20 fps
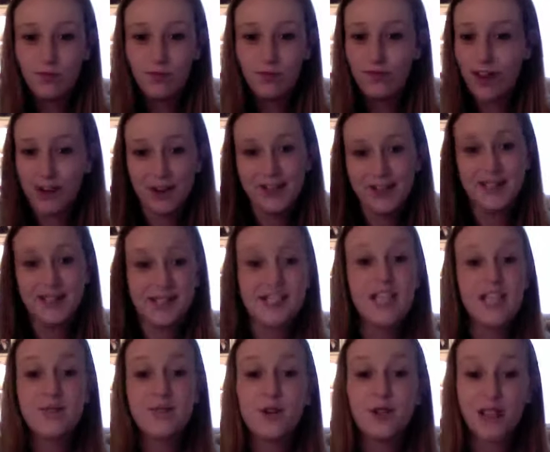very
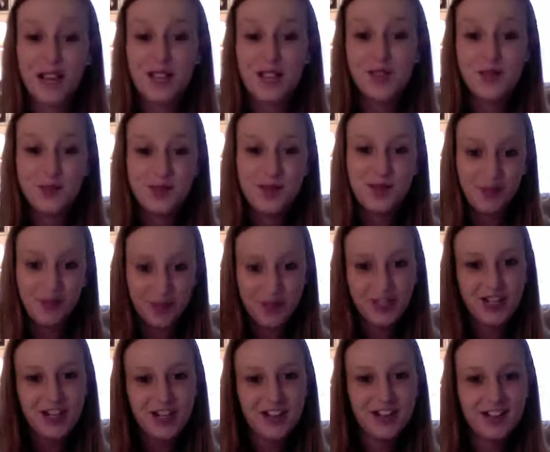successful classroom in the
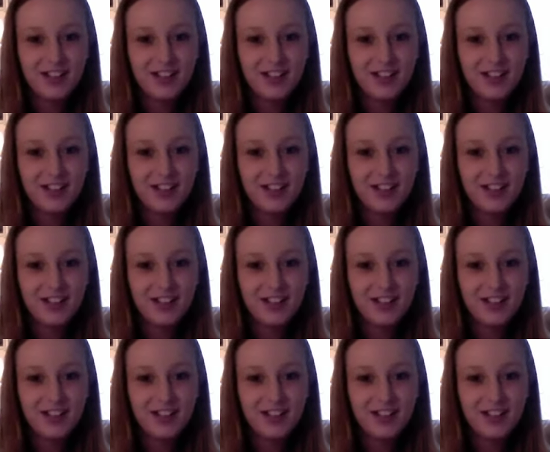future.